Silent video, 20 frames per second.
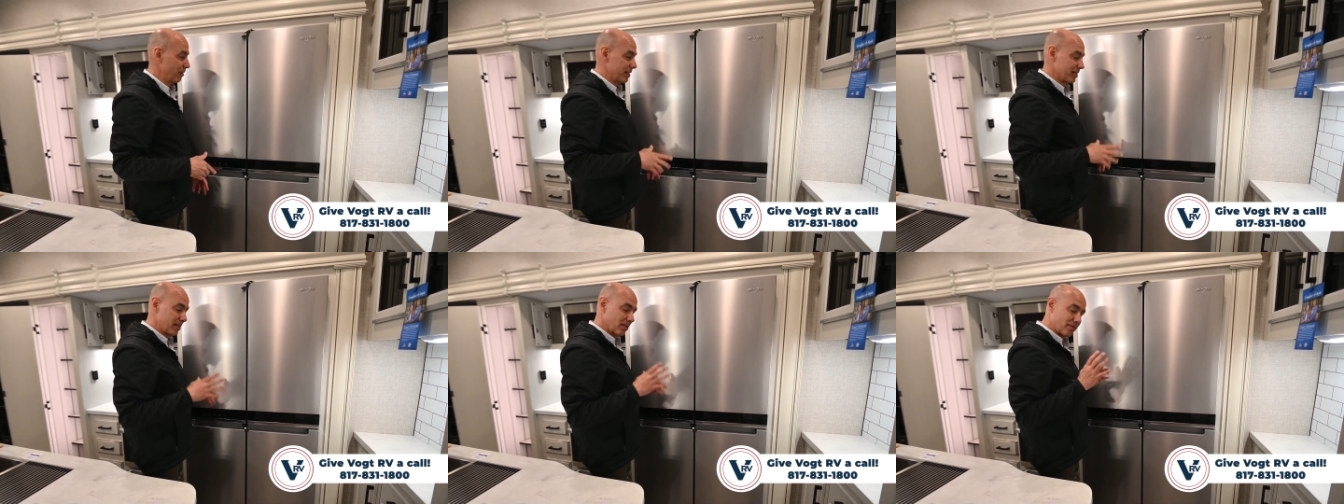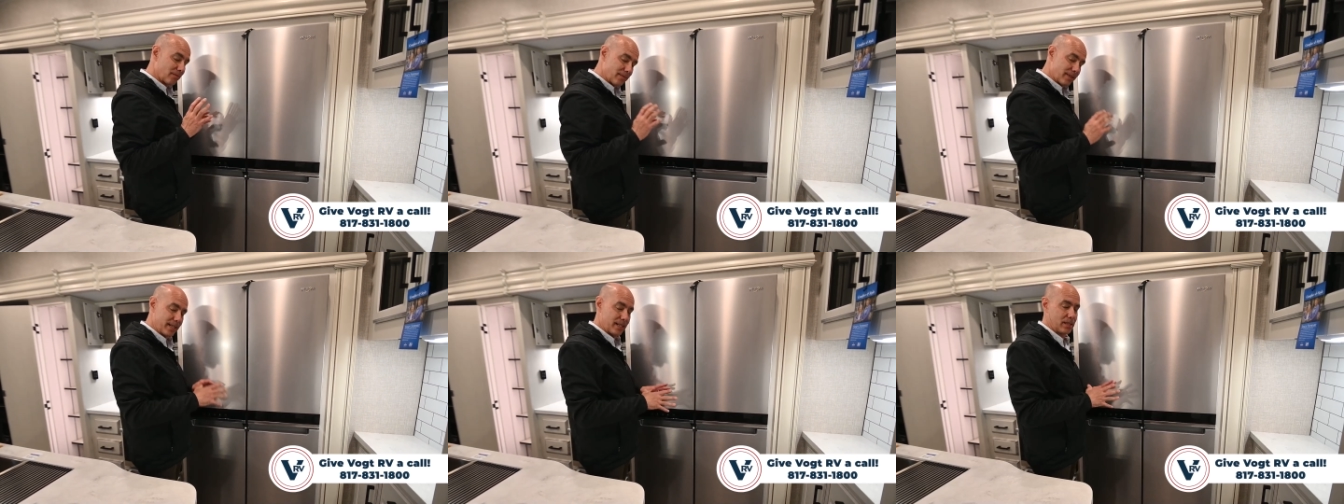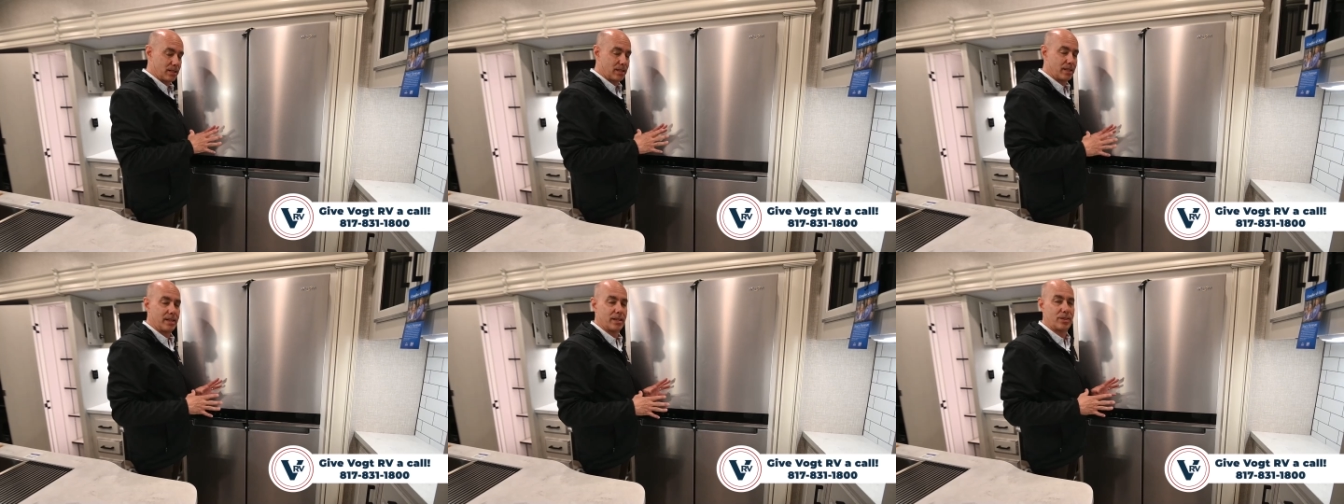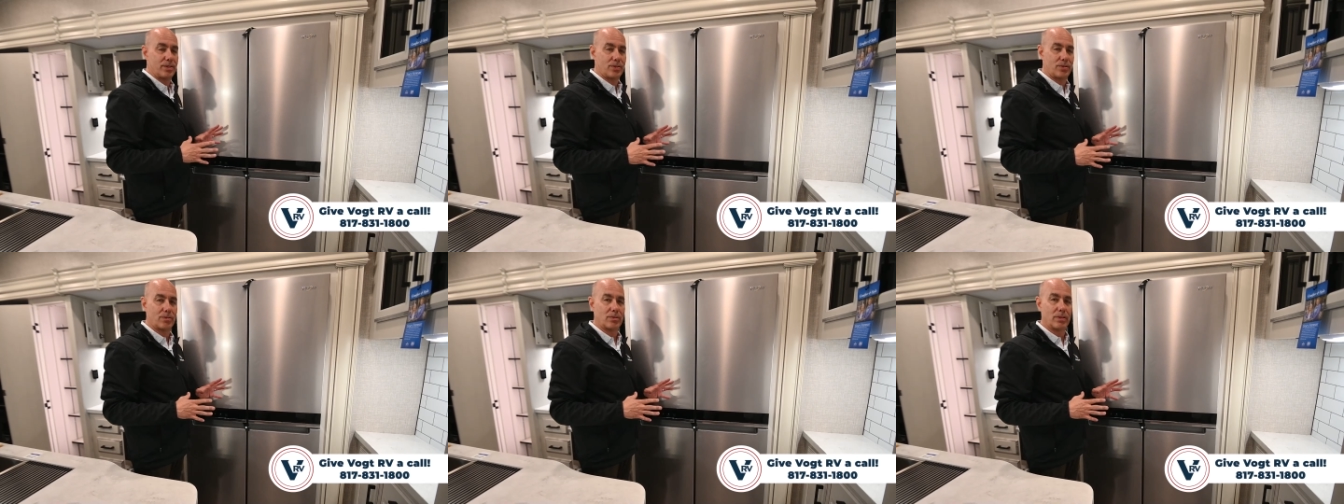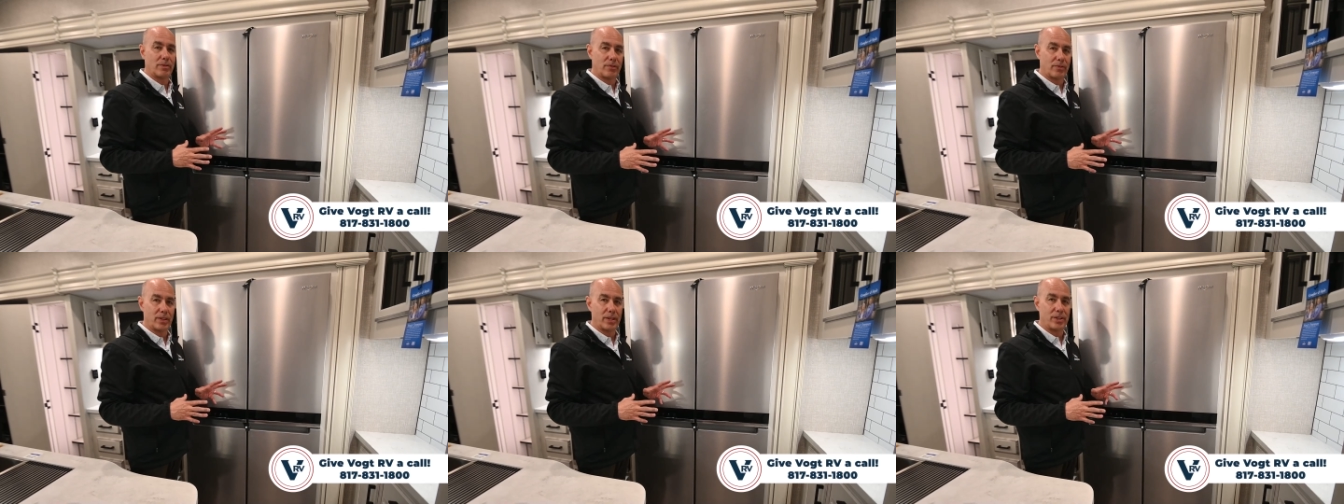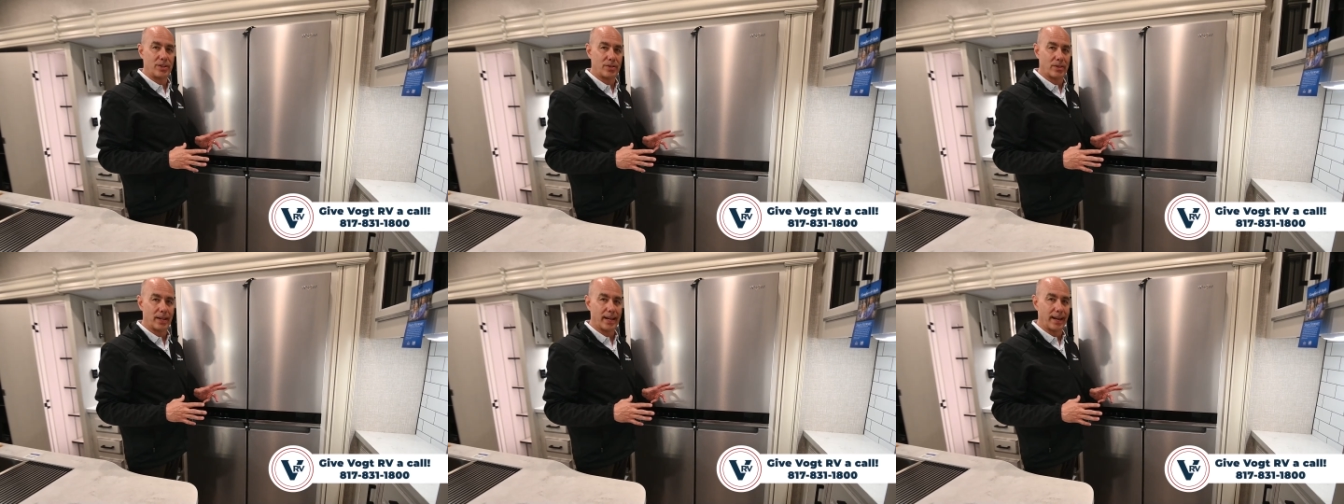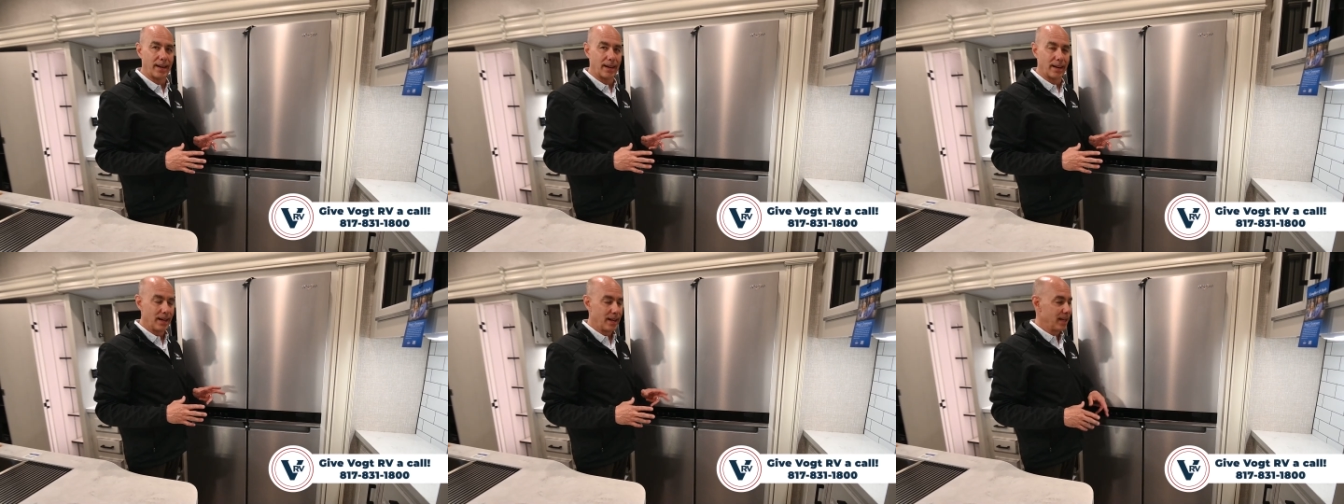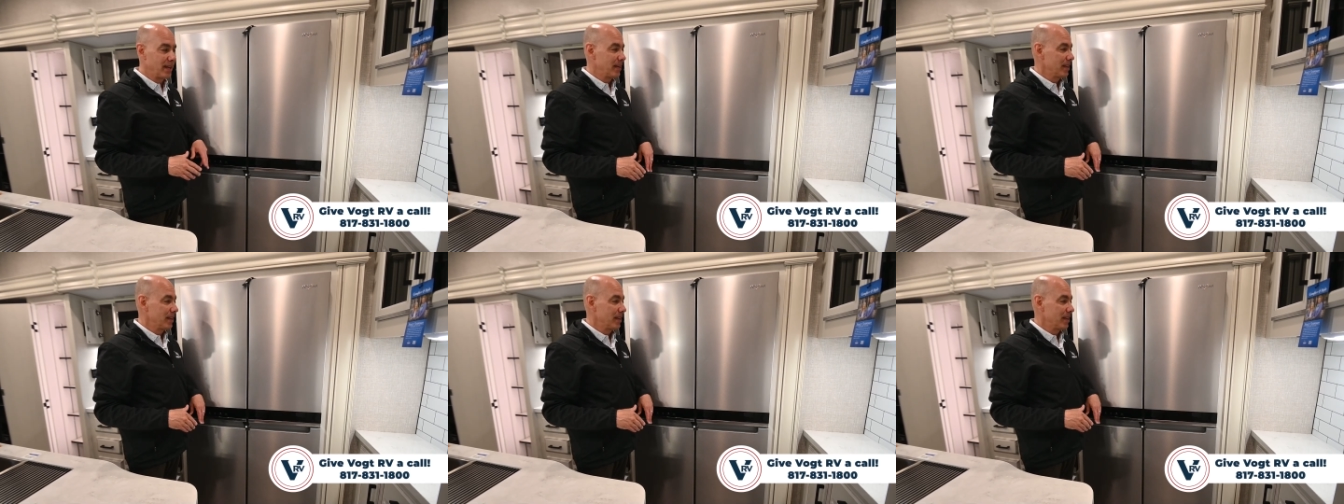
It's a residential refrigerator.